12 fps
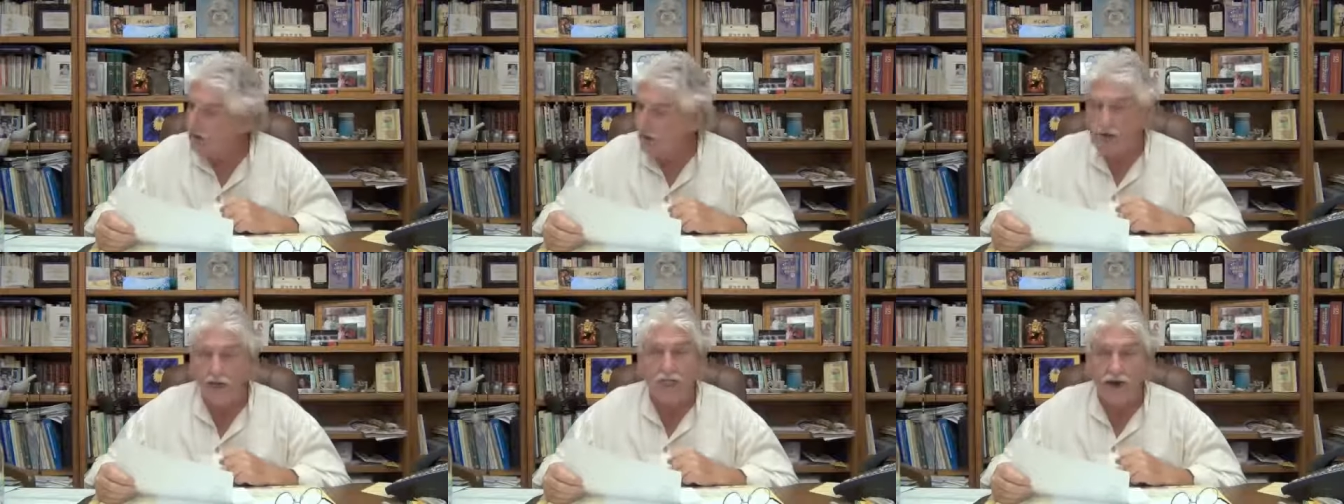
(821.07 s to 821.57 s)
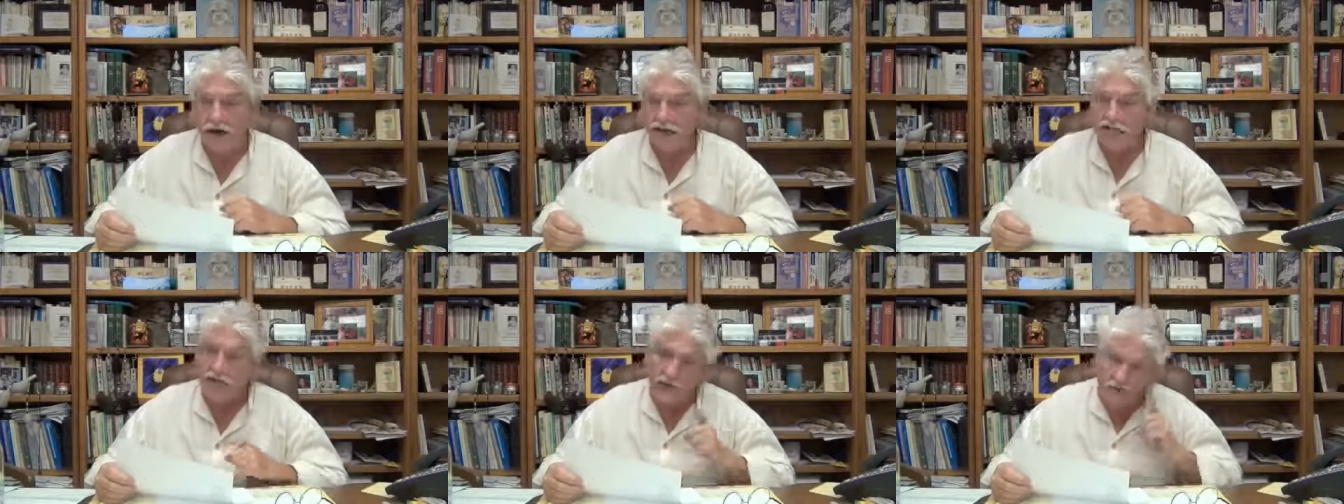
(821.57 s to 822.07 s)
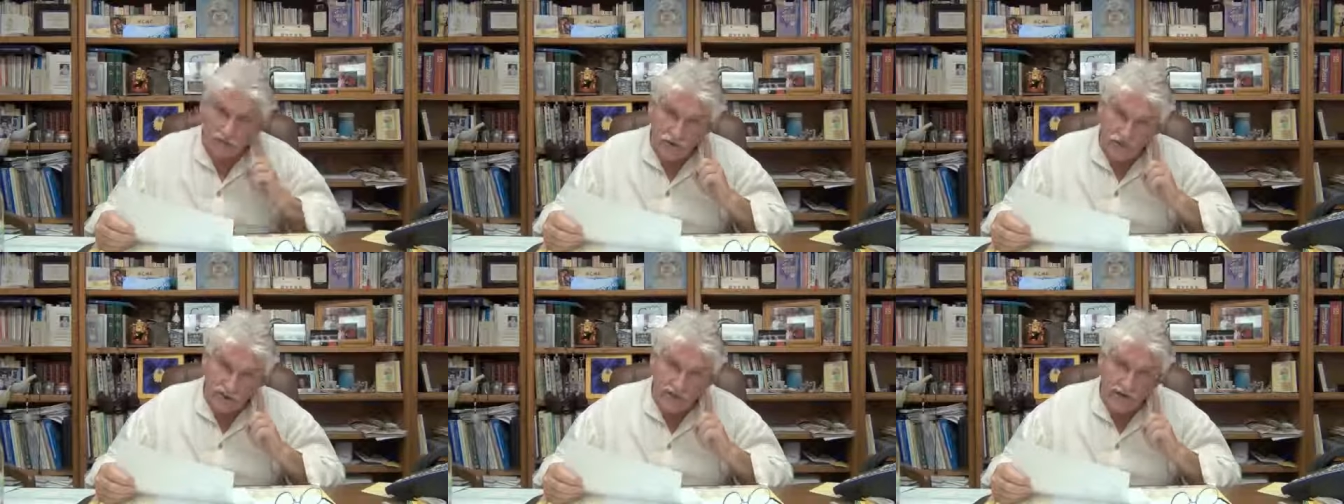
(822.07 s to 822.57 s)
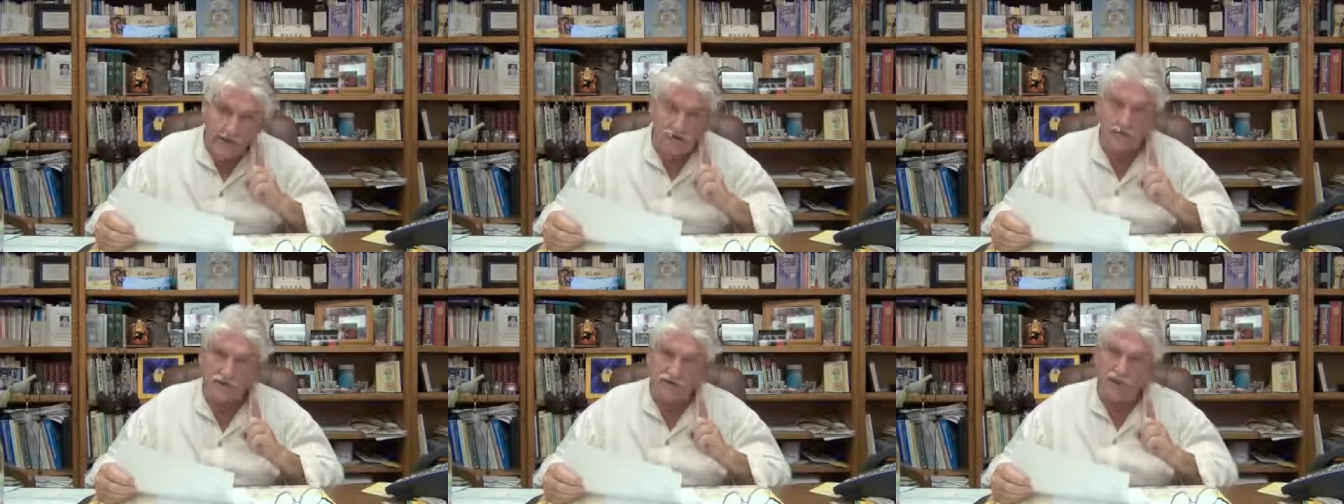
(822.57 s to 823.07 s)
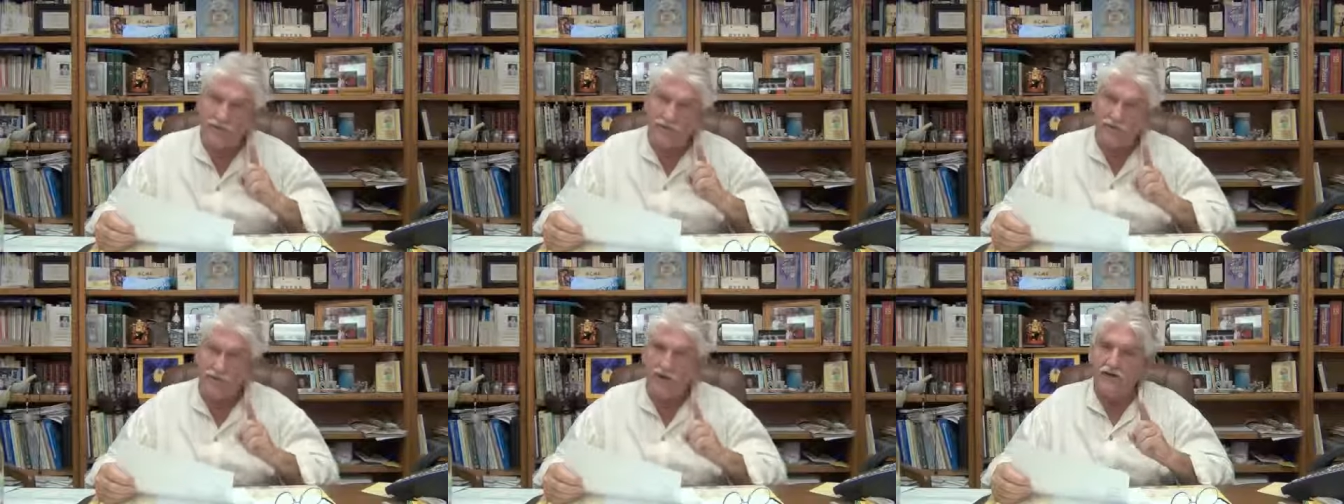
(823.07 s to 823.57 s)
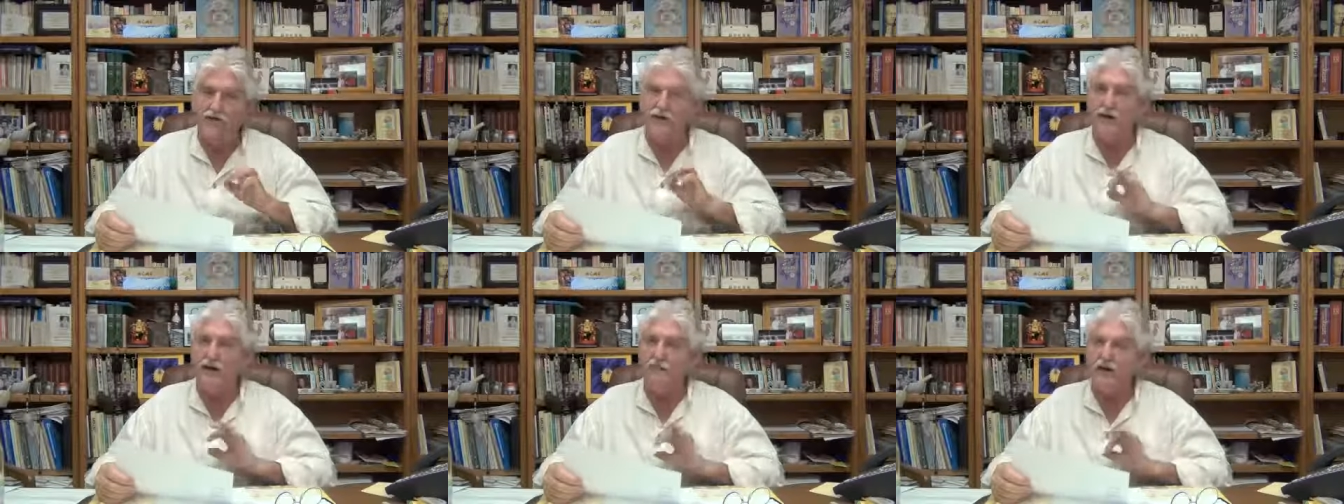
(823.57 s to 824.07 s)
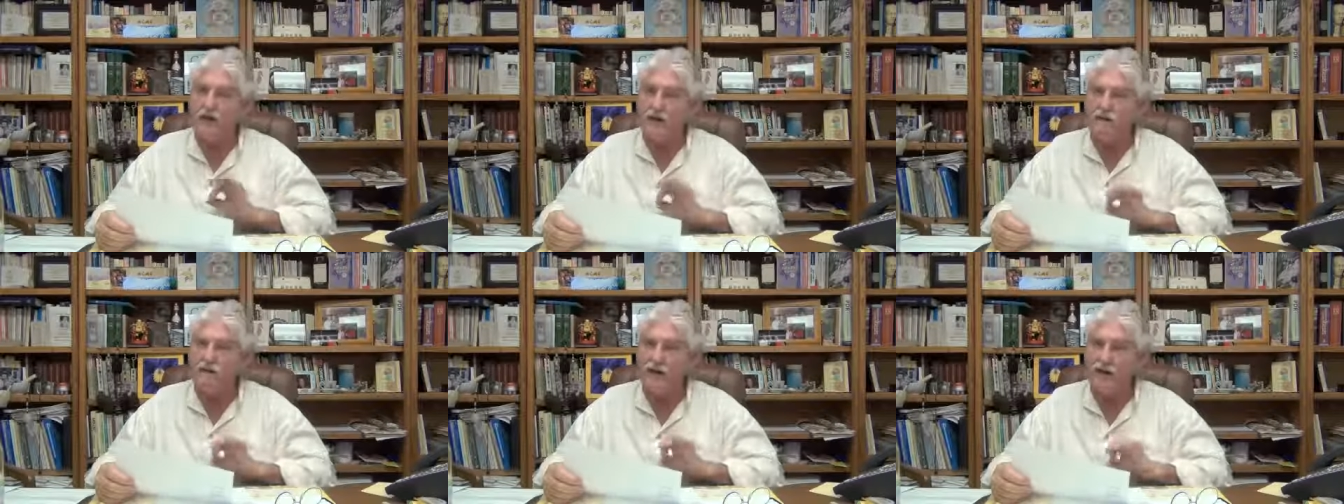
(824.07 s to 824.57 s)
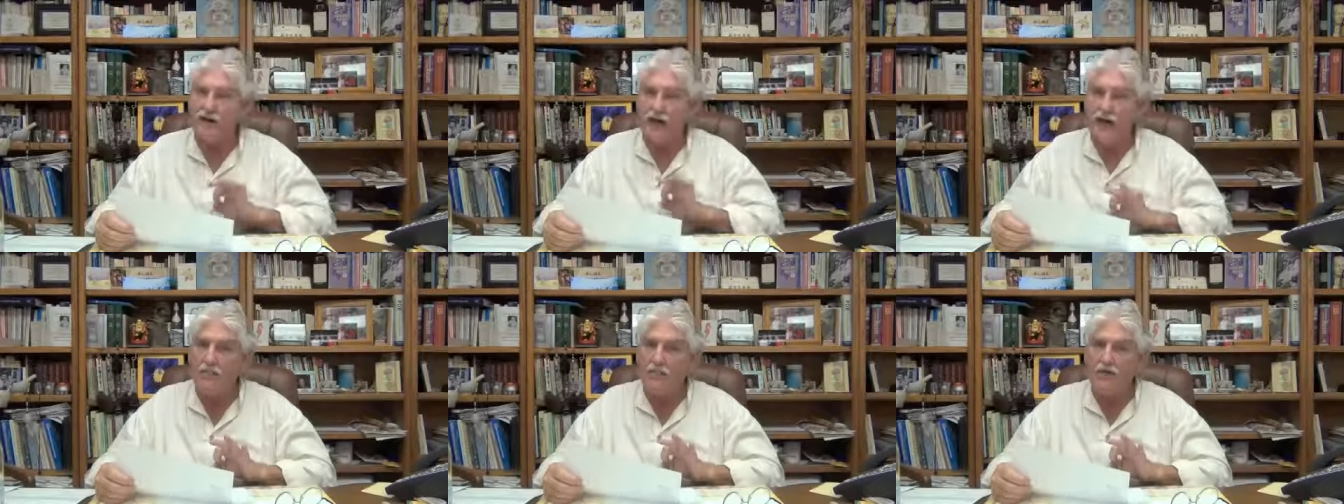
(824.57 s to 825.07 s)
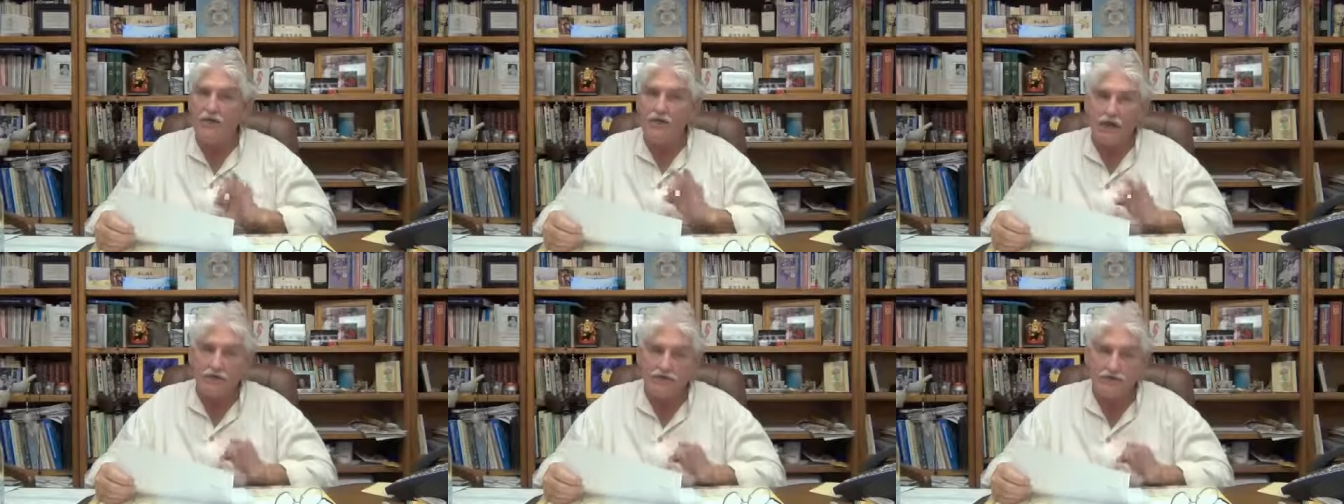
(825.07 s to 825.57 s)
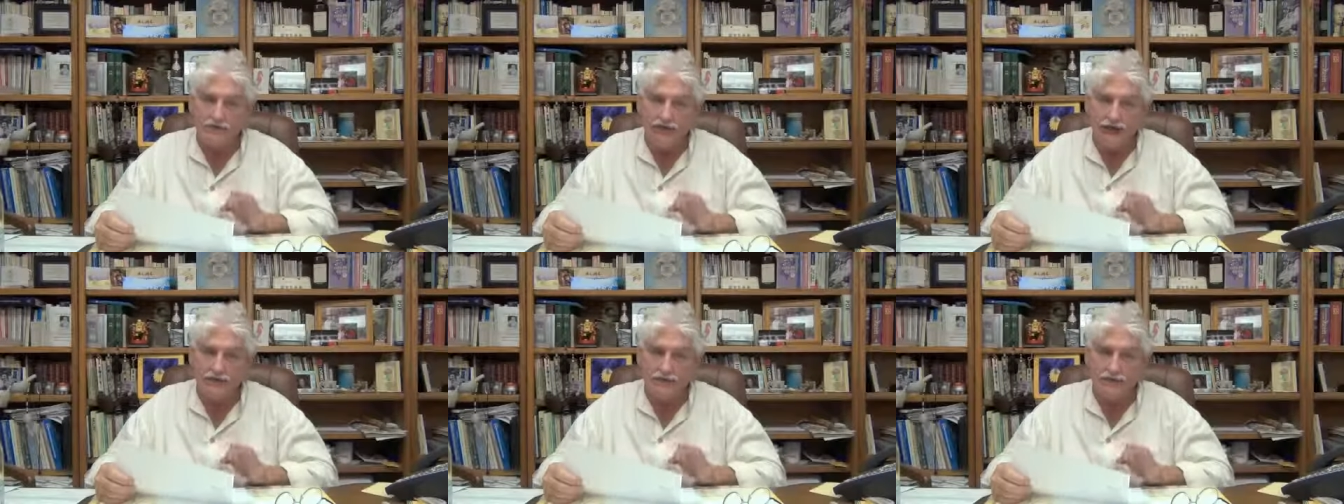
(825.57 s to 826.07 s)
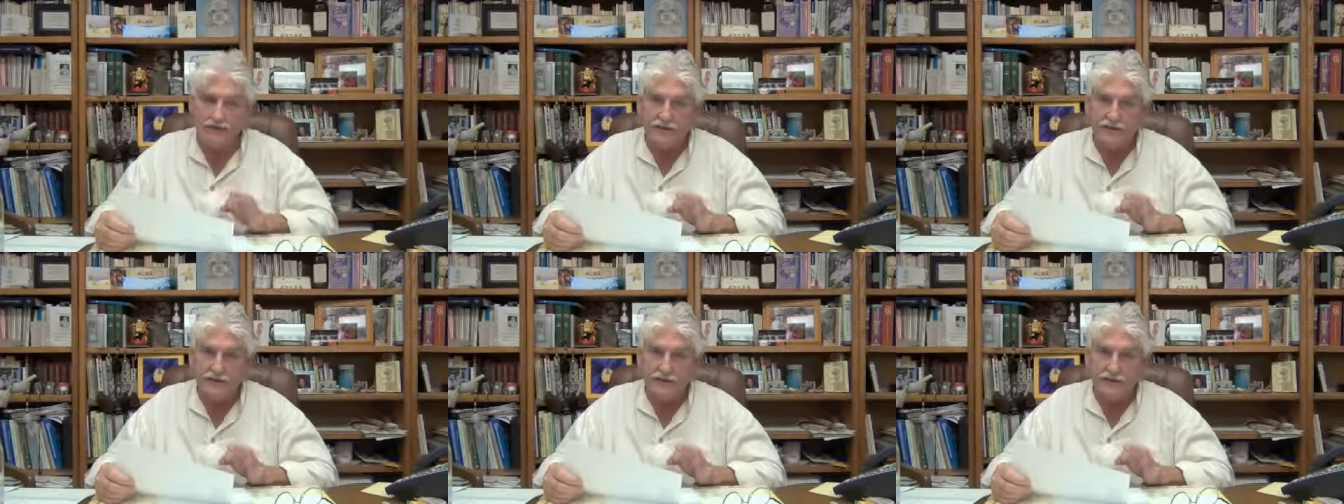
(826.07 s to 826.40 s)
Impossible. And that's where a man has to stop and think. You can't make everything happen through exercise.